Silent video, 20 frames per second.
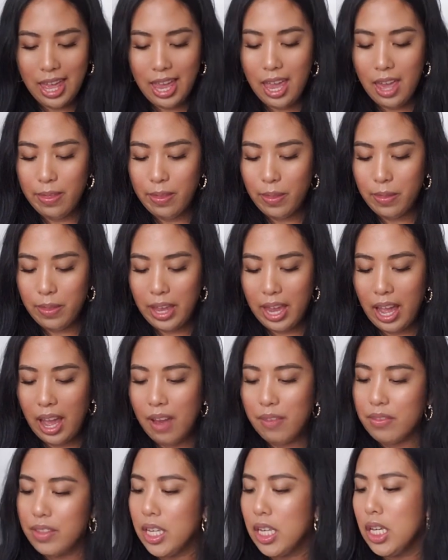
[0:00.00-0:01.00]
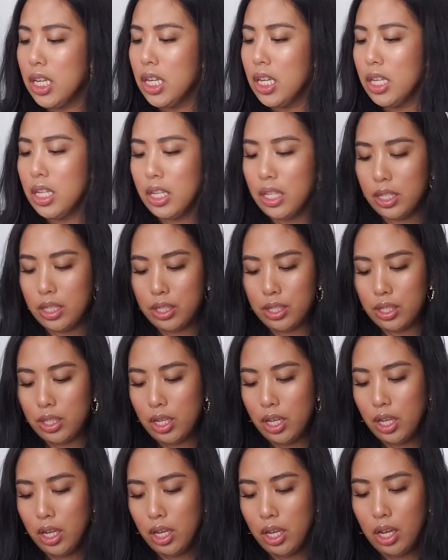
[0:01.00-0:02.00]
And then they have this
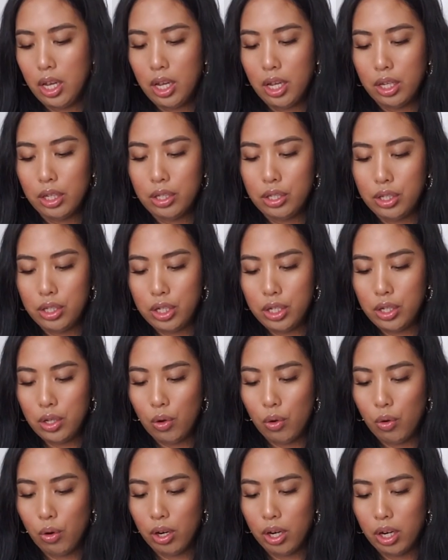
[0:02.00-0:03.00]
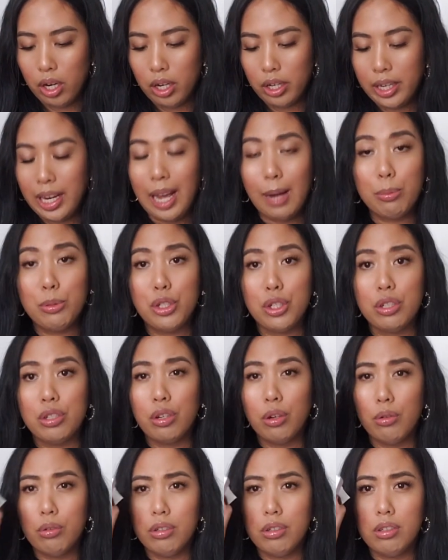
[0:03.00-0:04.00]
Dior Capture
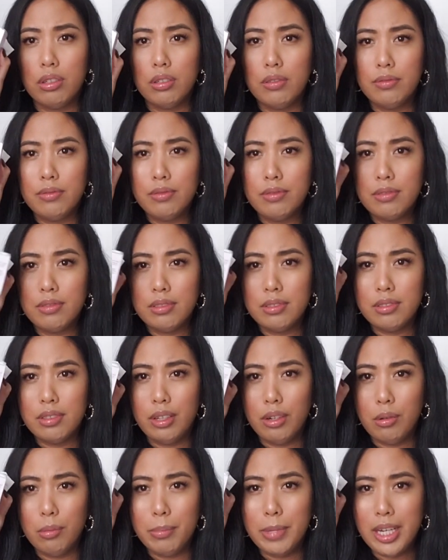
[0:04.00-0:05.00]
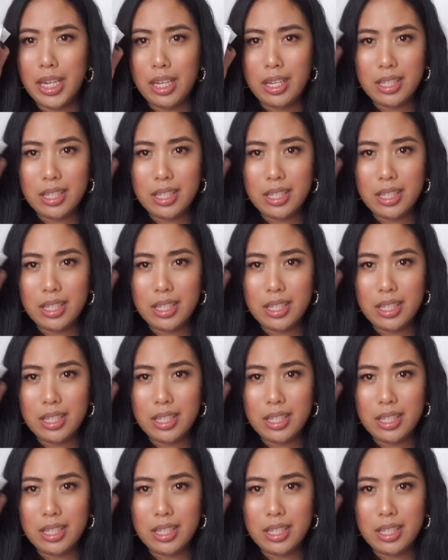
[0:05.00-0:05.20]
Total little mini